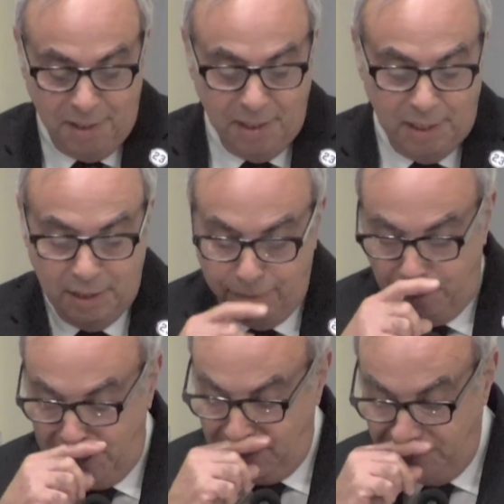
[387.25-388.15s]
In the
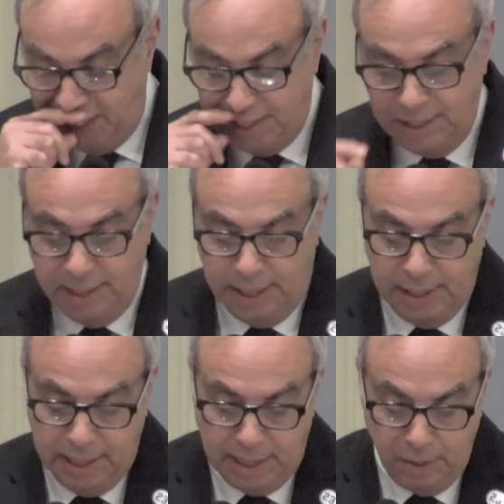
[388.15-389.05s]
fall of
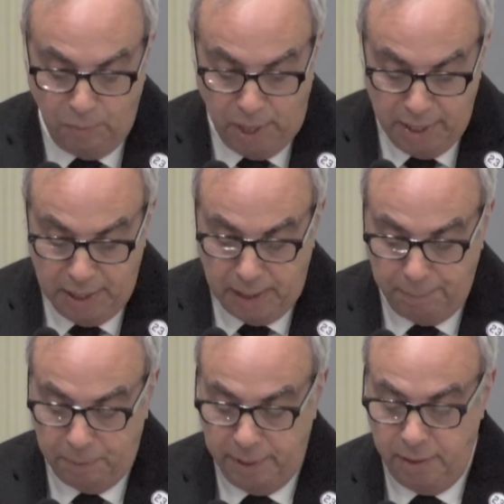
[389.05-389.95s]
1998, Ryne and I
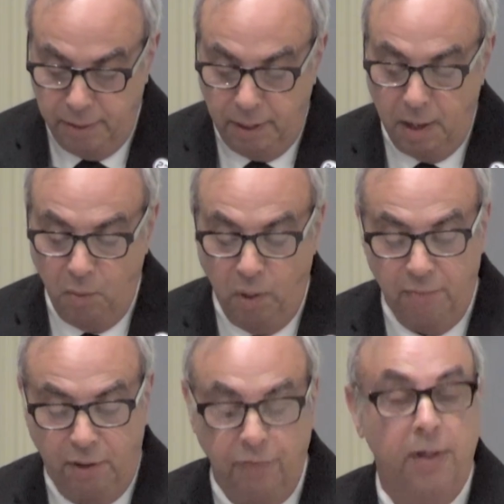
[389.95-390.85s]
played one
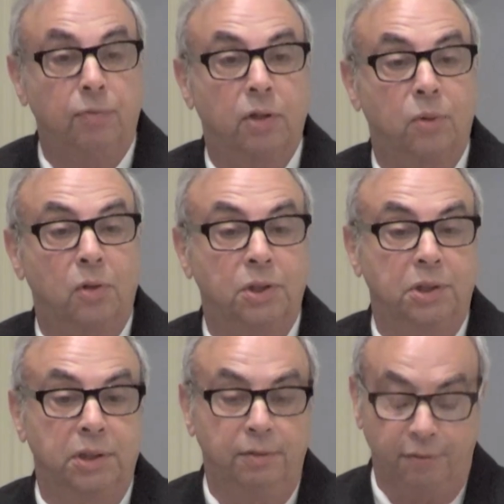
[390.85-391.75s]
of our favorite
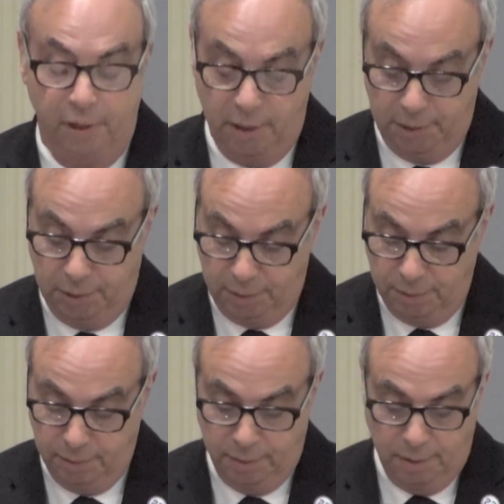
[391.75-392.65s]
courses in Phoenix.
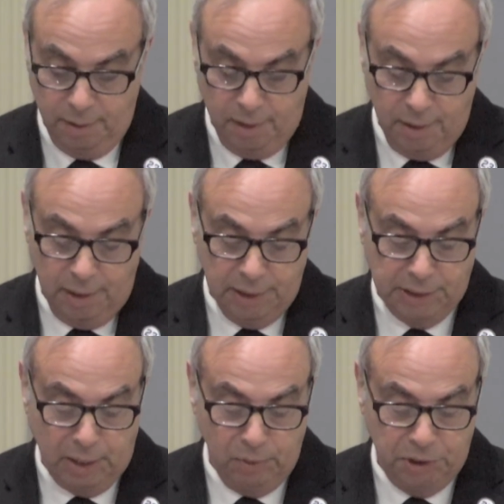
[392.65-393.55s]
As
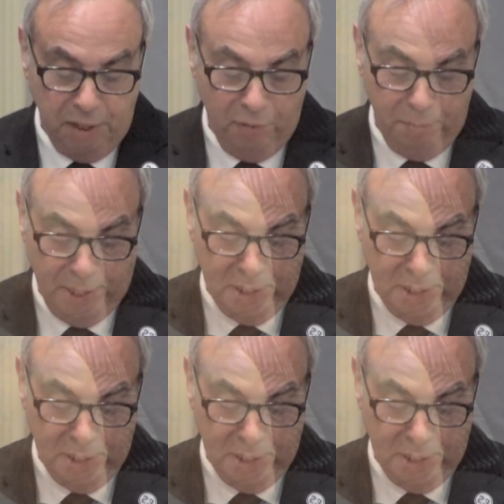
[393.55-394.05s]
I was given my